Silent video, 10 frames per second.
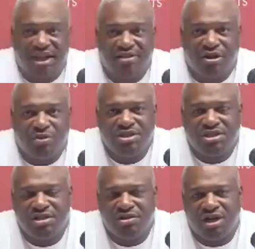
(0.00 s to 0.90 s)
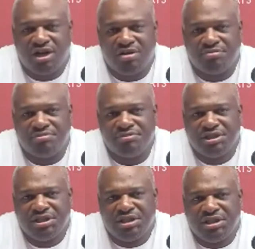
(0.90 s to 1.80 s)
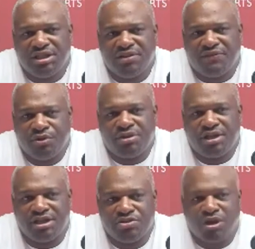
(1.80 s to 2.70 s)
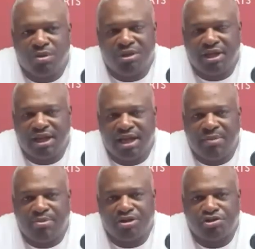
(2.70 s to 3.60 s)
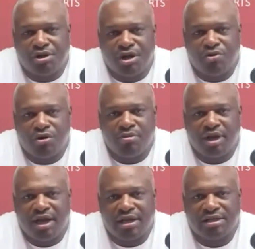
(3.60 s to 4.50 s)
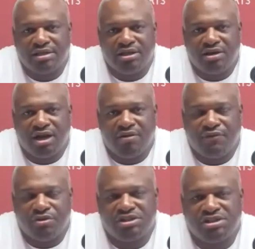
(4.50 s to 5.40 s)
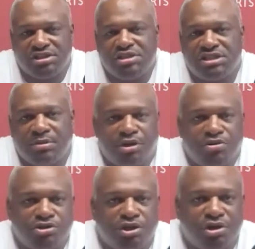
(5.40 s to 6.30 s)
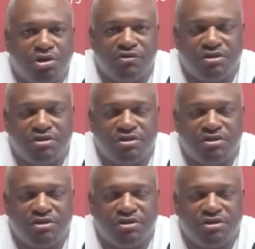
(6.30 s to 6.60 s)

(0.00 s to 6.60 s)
thought we still did a few things well, but they got pressure on our quarterback, and forced us into some of those turnovers.